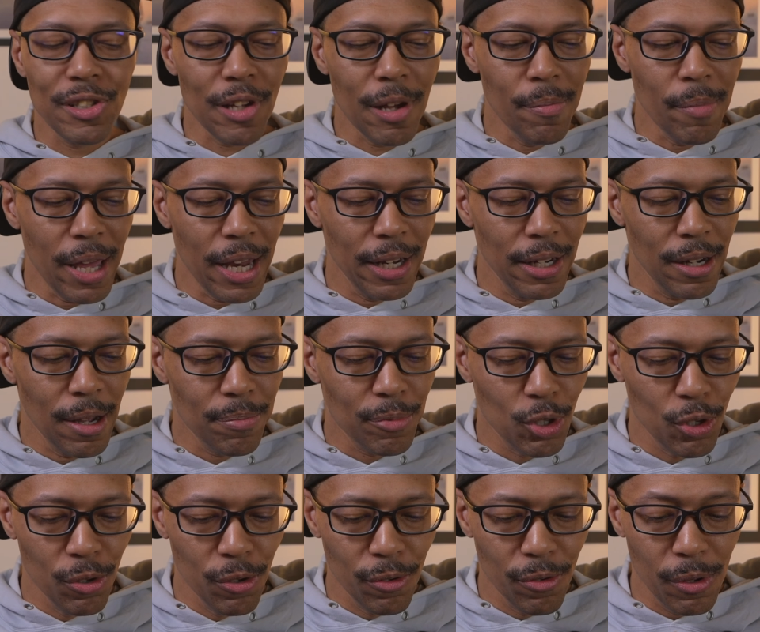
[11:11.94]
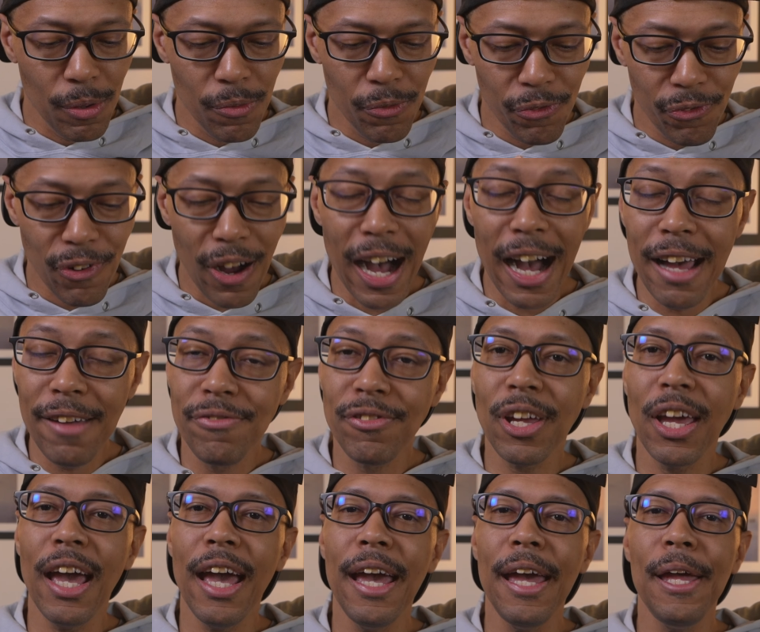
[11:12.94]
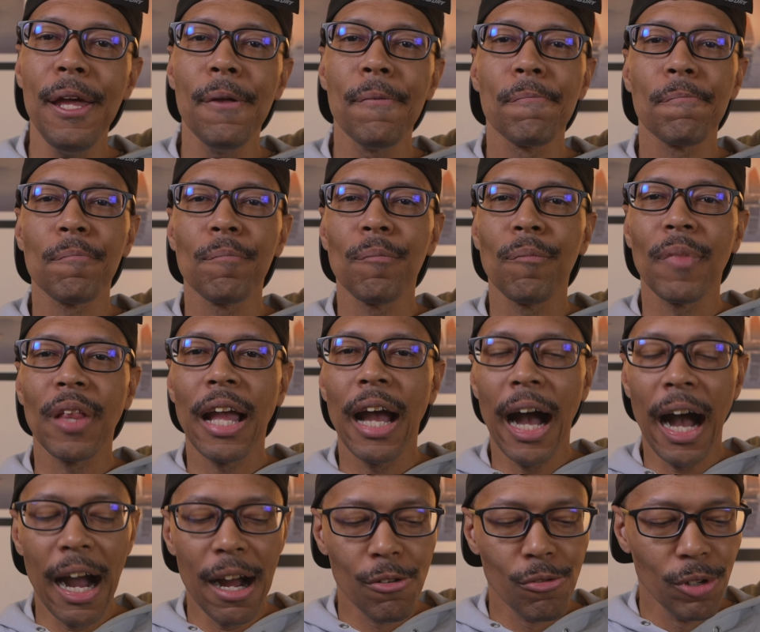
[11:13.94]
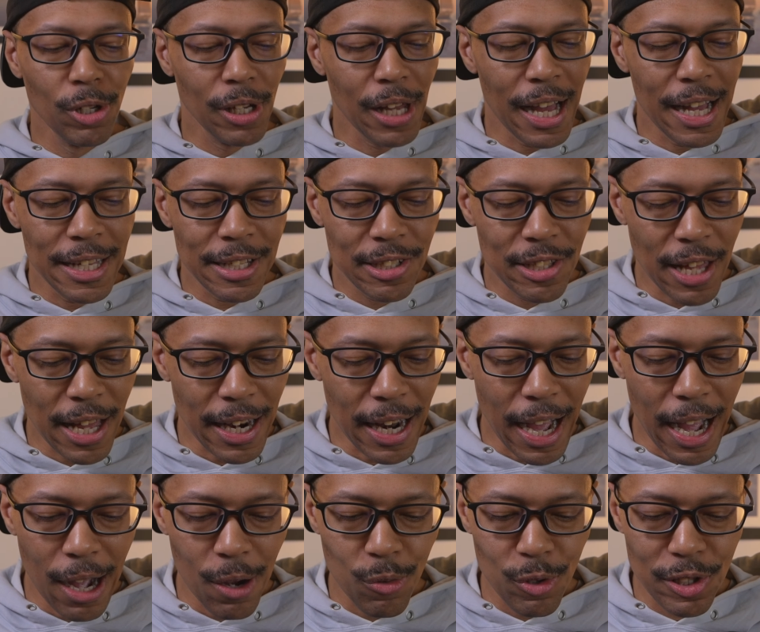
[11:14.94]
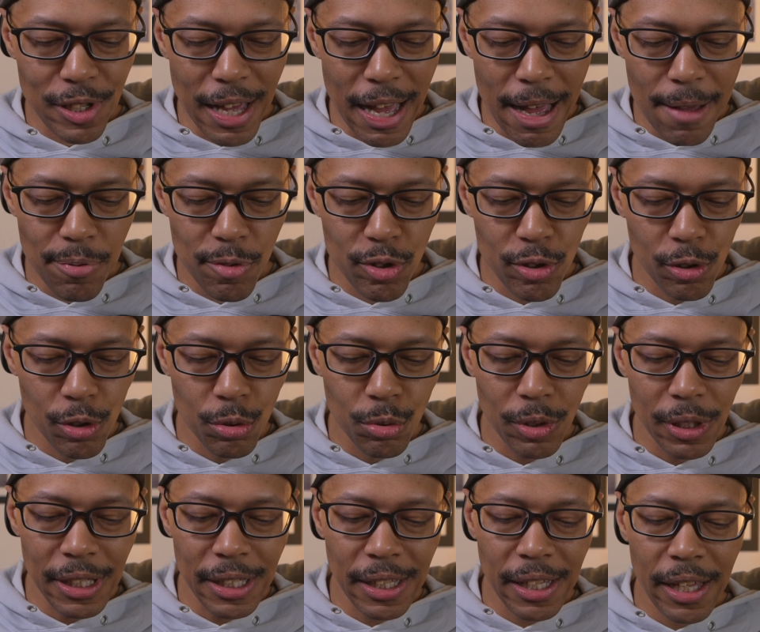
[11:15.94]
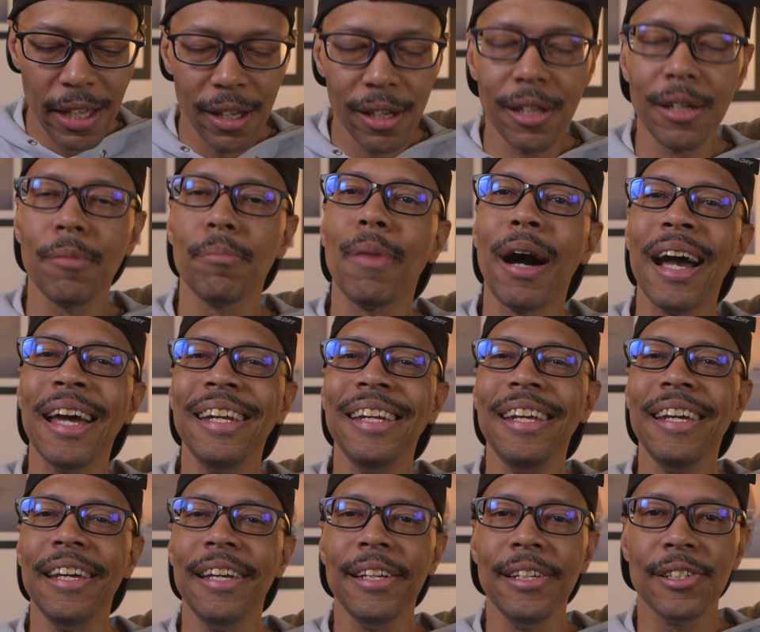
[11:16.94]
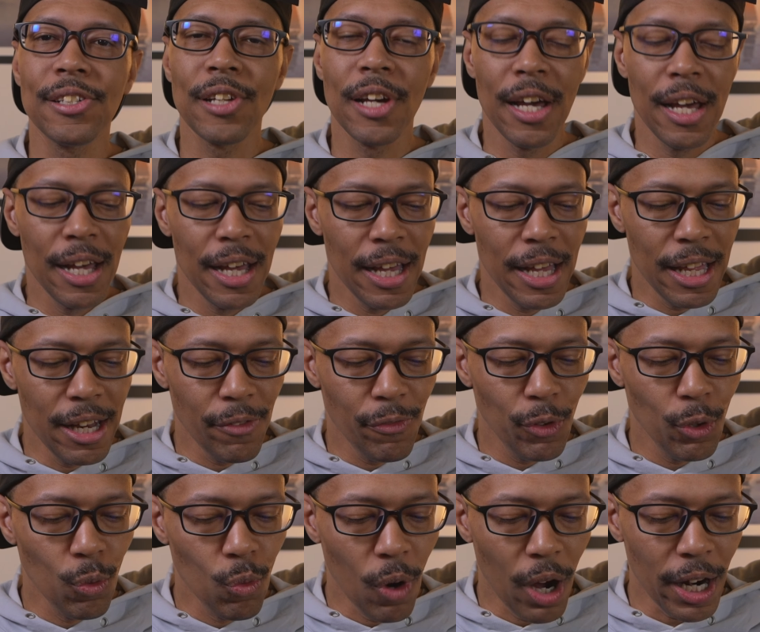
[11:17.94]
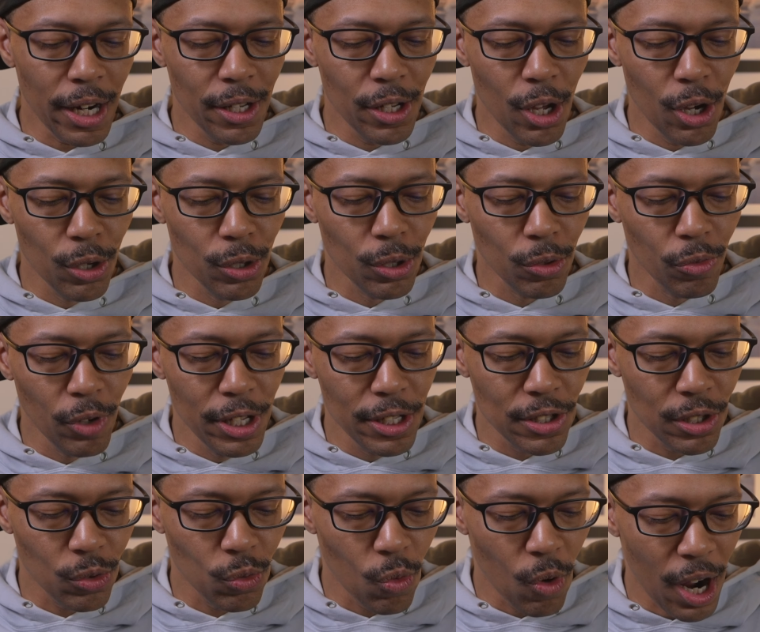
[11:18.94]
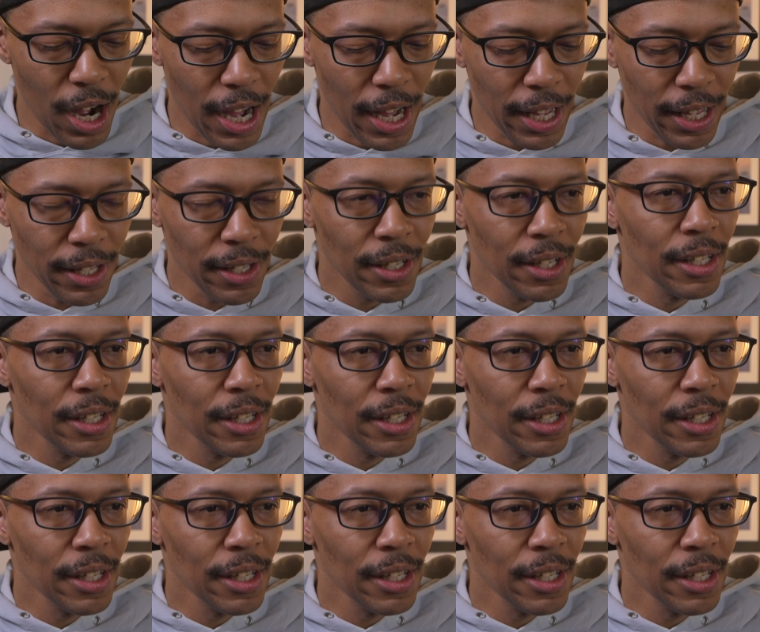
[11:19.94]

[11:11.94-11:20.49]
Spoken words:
made it up to 5K, I realized that I was absolutely killing my knees. And if you want to know the reason why,